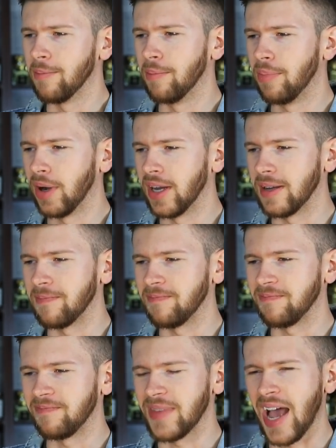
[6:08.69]
but
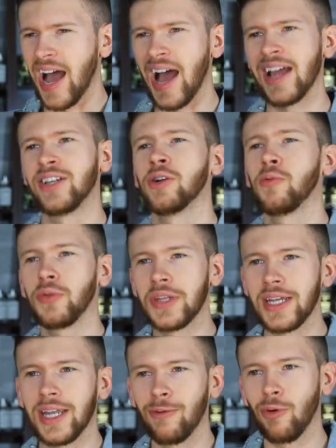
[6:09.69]
I don't
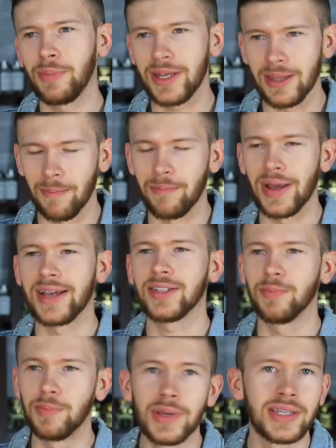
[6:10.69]
think it would be the
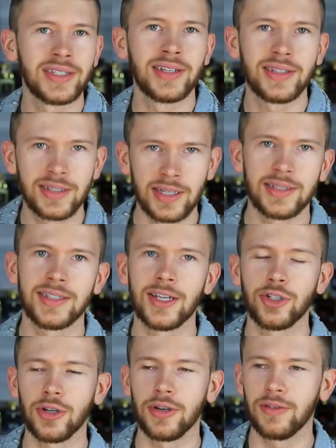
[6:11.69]
best business
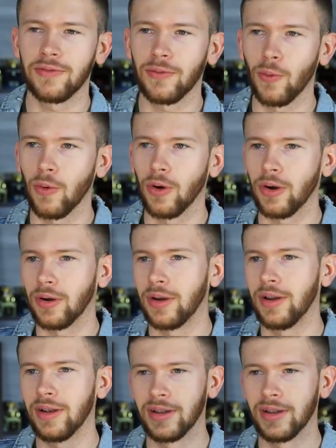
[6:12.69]
decision for